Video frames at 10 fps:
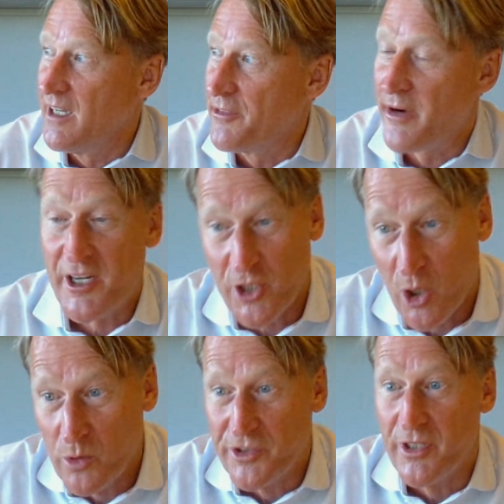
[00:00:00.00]

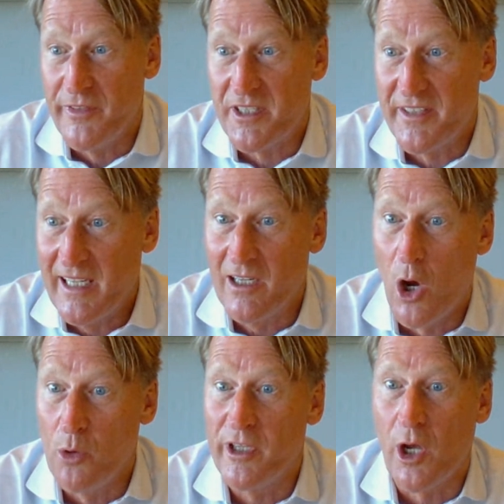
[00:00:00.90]
threshold. This deal
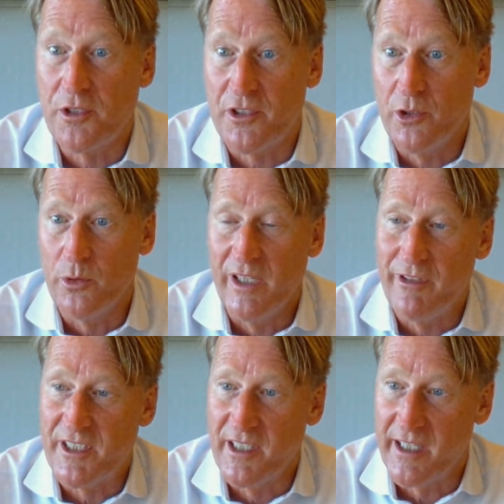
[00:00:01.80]
only goes through if
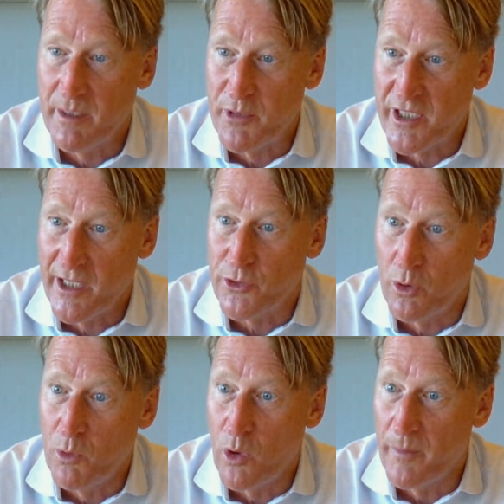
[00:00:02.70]
it's 90% or
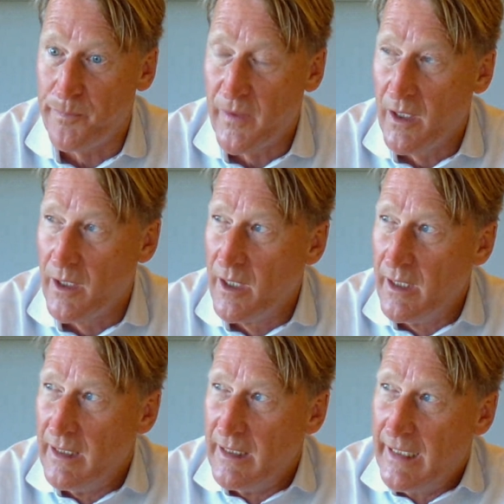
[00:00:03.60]
more.
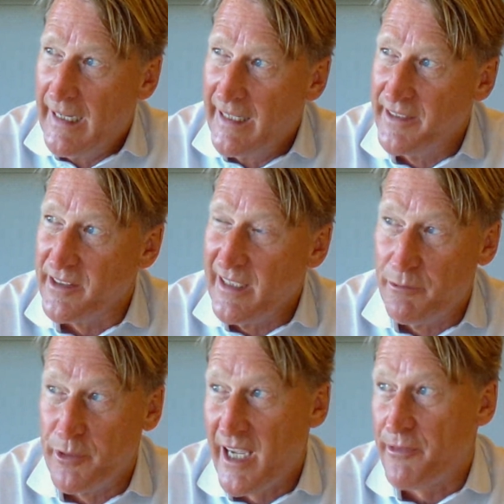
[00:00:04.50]
And
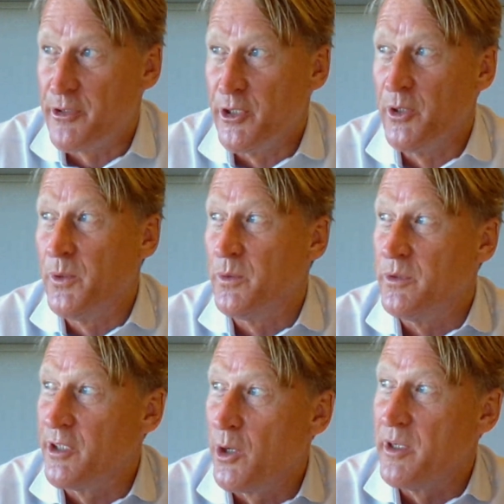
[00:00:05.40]
if we get through,
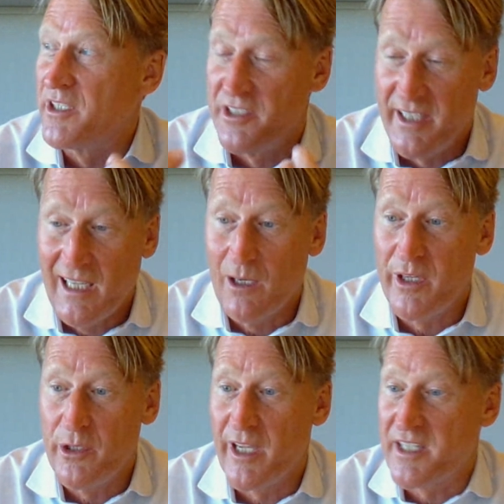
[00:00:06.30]
it's a deal
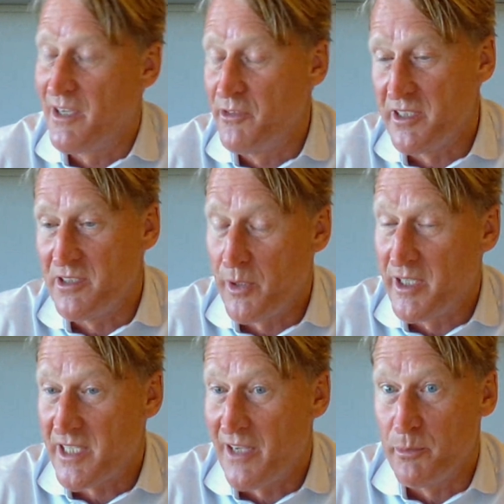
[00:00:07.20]
where you get
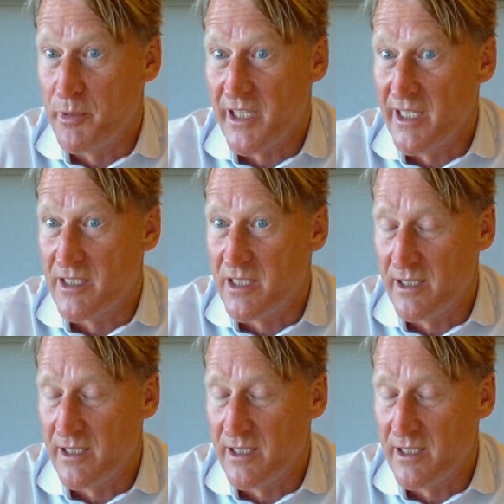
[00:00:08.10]
27%